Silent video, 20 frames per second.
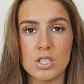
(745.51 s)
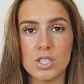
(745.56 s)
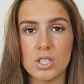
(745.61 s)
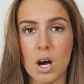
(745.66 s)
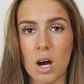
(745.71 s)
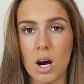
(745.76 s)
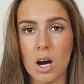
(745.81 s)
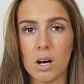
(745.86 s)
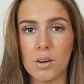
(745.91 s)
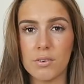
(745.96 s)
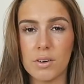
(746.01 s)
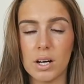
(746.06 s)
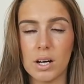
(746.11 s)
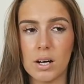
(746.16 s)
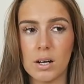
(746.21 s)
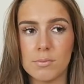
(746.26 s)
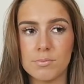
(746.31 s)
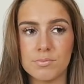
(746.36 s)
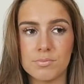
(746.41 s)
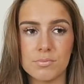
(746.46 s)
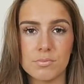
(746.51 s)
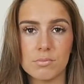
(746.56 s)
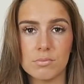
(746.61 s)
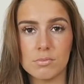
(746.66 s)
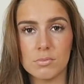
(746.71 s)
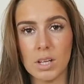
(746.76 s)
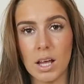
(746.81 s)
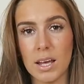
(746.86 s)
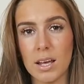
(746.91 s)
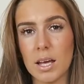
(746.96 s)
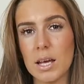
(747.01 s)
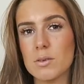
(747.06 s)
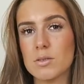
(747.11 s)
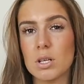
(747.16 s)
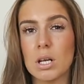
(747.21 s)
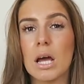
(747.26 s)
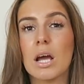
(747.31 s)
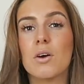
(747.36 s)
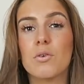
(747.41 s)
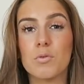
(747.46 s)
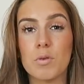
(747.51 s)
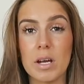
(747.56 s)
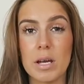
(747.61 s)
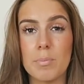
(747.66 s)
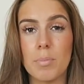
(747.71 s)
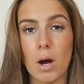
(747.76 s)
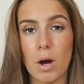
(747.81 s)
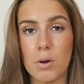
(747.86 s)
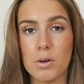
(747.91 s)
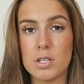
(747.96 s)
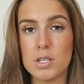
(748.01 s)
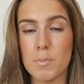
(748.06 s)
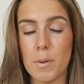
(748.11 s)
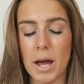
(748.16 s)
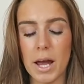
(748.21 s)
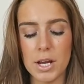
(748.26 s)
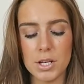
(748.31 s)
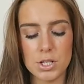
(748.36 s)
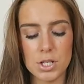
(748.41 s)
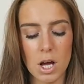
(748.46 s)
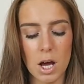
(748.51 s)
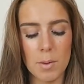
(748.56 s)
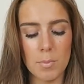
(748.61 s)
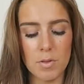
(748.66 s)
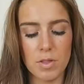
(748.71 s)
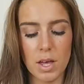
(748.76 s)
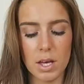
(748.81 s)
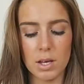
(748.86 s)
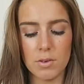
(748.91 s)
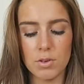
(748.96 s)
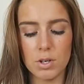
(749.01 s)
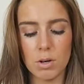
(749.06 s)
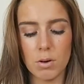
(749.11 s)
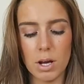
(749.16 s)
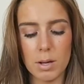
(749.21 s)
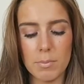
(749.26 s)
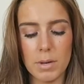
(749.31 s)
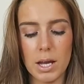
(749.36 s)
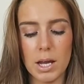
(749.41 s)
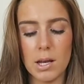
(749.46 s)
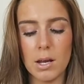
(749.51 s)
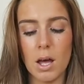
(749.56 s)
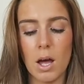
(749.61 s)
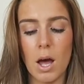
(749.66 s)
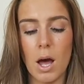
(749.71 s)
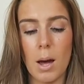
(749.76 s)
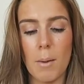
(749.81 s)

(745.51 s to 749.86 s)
Zara like it's on like a repost page type thing if you know what I mean